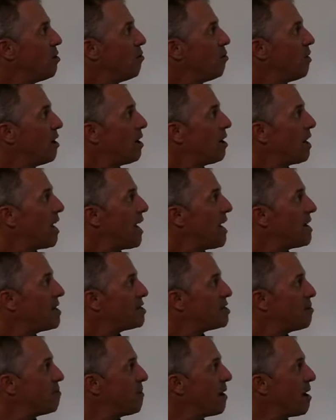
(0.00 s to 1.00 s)
Well,
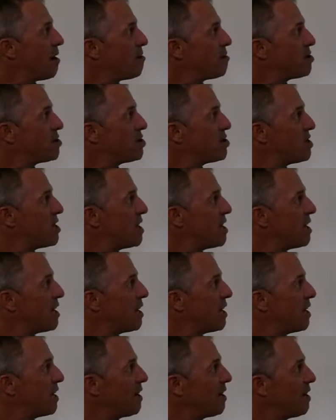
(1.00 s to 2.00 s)
as the mountain's
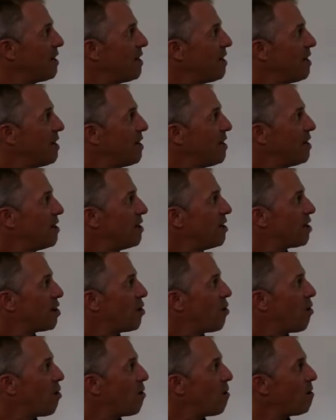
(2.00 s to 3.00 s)
sinking, the
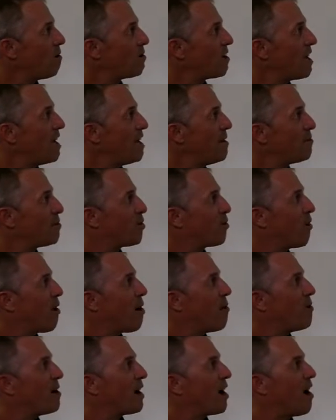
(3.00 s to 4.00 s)
coral keeps
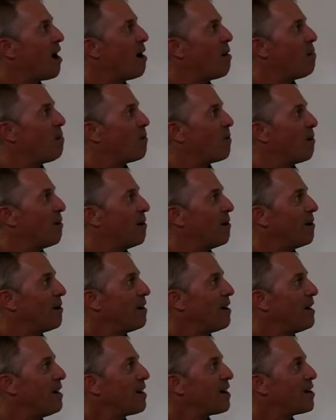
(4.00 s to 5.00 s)
growing upward
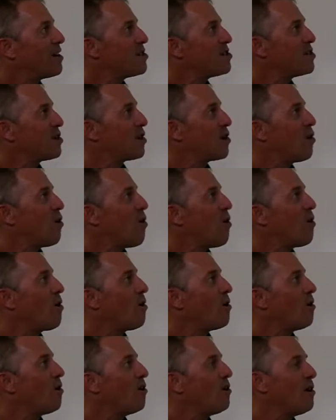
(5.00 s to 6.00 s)
because the
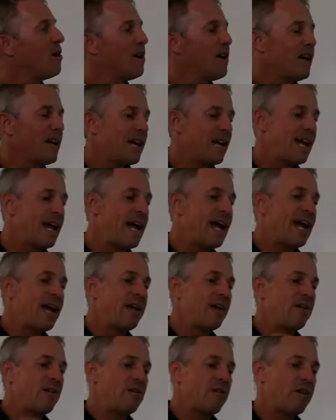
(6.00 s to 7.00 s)
coral
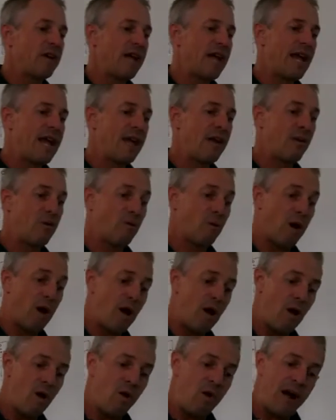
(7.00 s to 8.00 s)
can, can
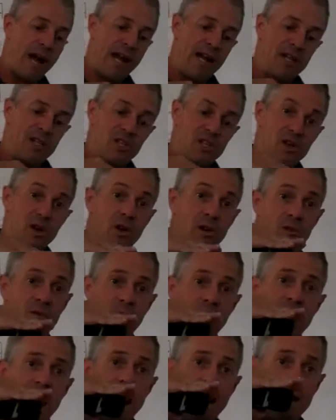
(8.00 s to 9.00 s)
grow at a certain
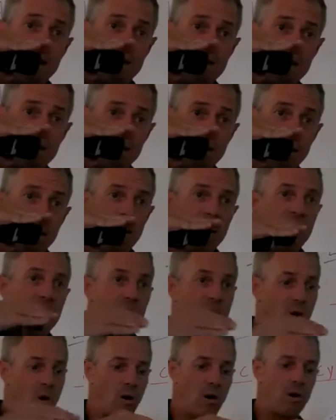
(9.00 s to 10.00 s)
rate.
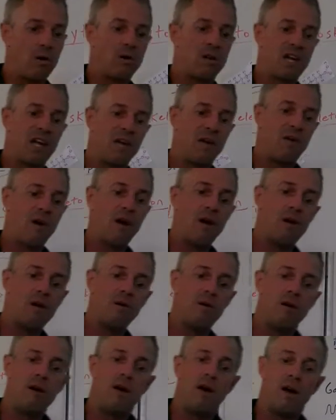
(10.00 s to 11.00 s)
The coral can
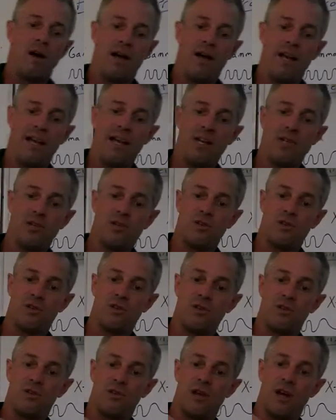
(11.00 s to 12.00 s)
grow an inch or
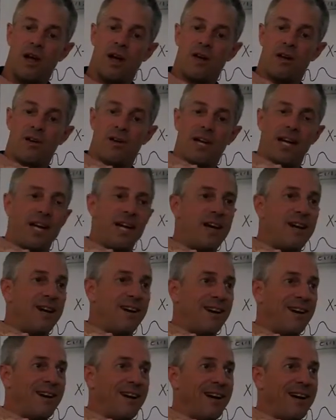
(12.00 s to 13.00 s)
two taller a
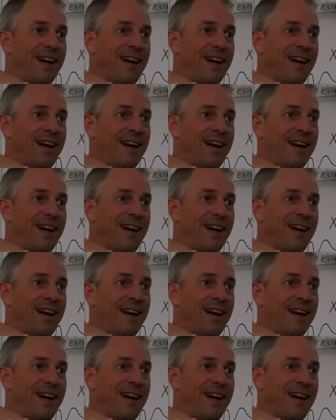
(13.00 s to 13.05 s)
year.